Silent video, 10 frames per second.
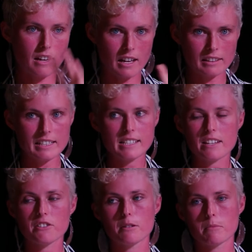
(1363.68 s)
At least
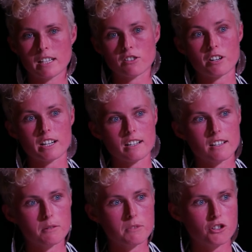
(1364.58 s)
they're in a
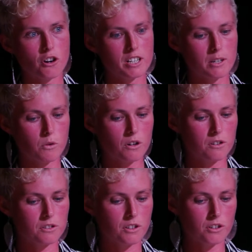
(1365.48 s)
minority. The majority
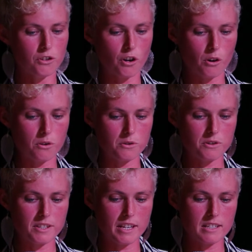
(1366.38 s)
world
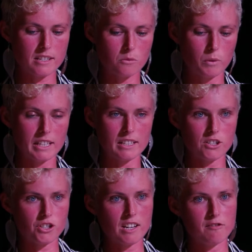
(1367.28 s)
knows that we can
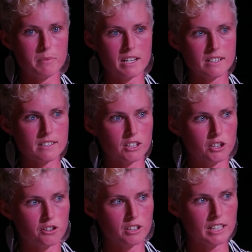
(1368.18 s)
achieve better
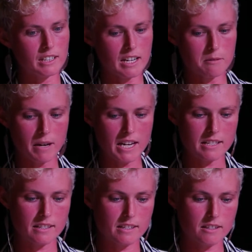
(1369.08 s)
security and
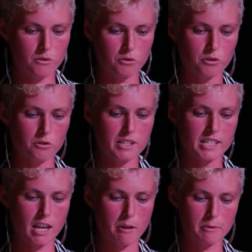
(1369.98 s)
peace through
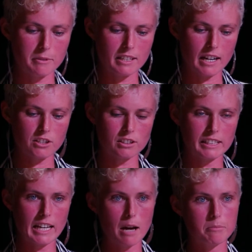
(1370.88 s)
disarmament
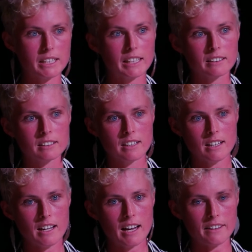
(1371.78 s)
actually happening.
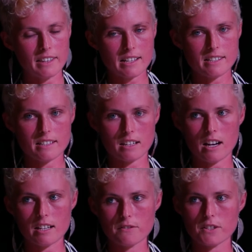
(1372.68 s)
And that's the
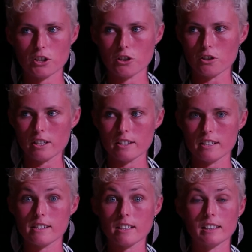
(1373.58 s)
kind of security that
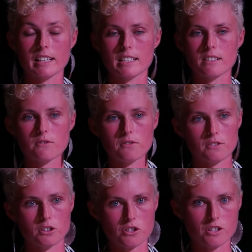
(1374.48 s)
is collective,
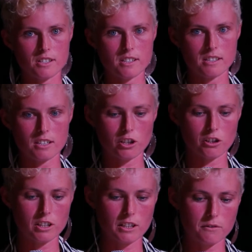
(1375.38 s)
not just a
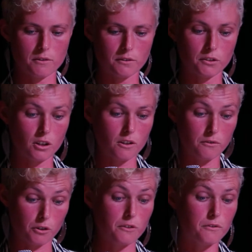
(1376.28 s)
security
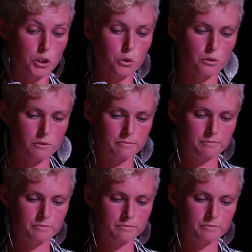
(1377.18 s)
for a few.